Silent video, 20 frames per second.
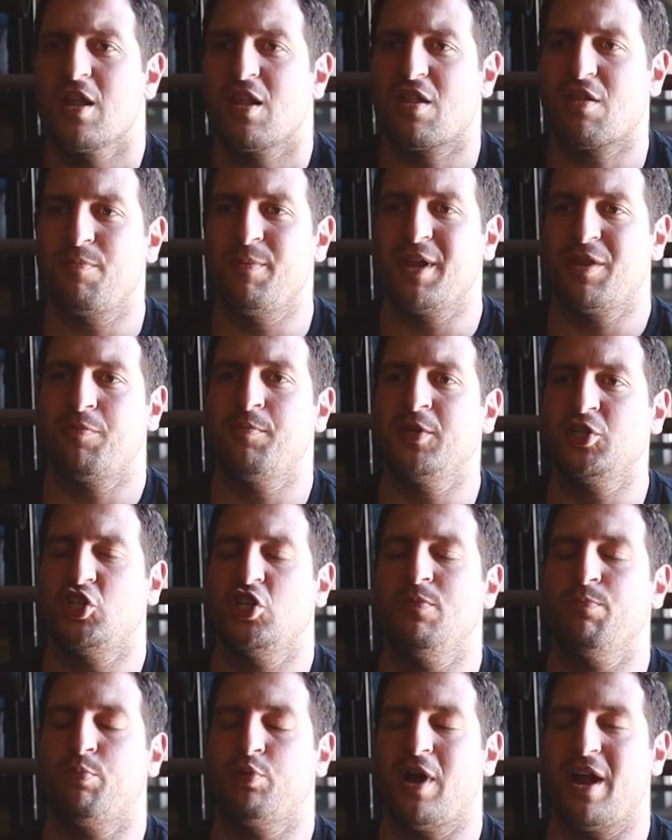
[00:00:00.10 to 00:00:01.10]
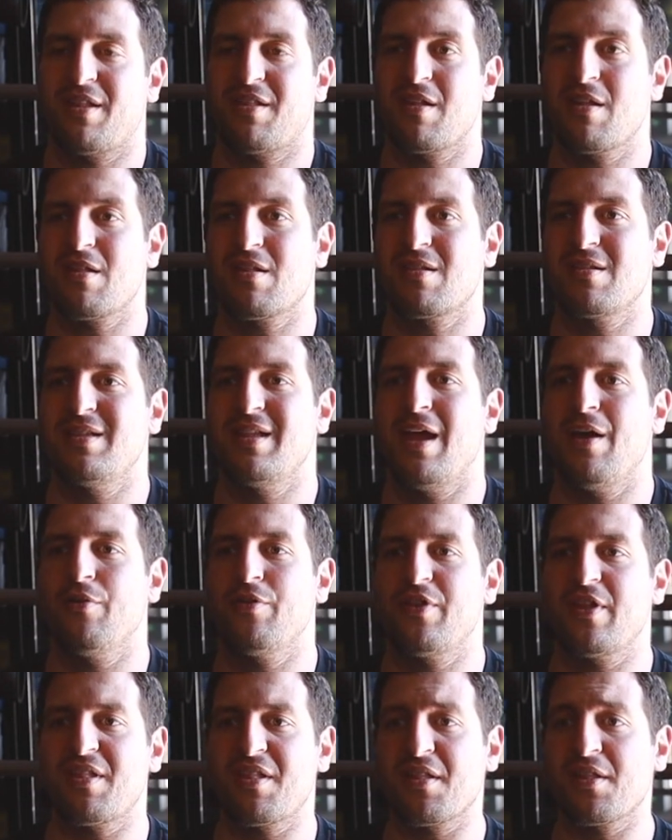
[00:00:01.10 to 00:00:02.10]
Smith machine presses. Now
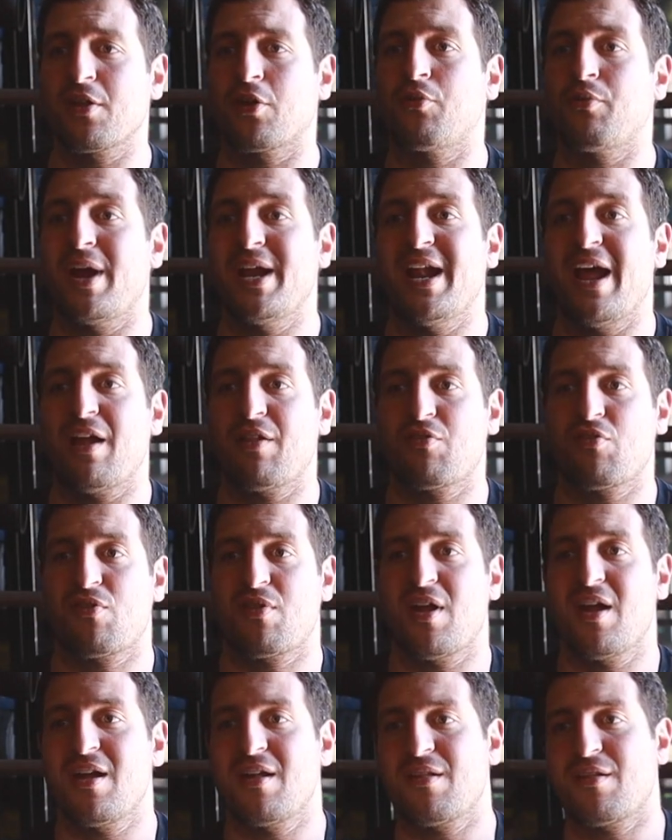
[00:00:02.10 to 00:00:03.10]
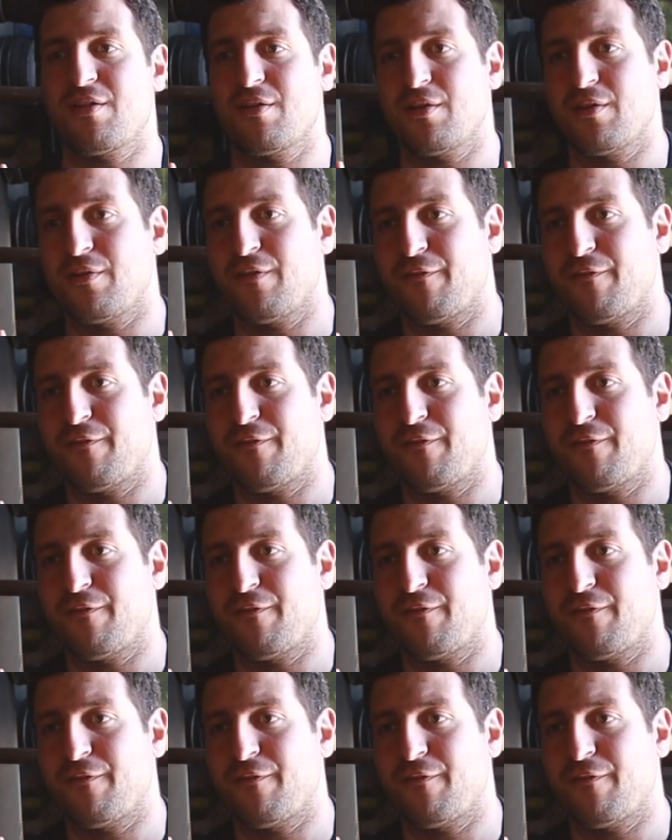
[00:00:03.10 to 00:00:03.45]
this is a great exercise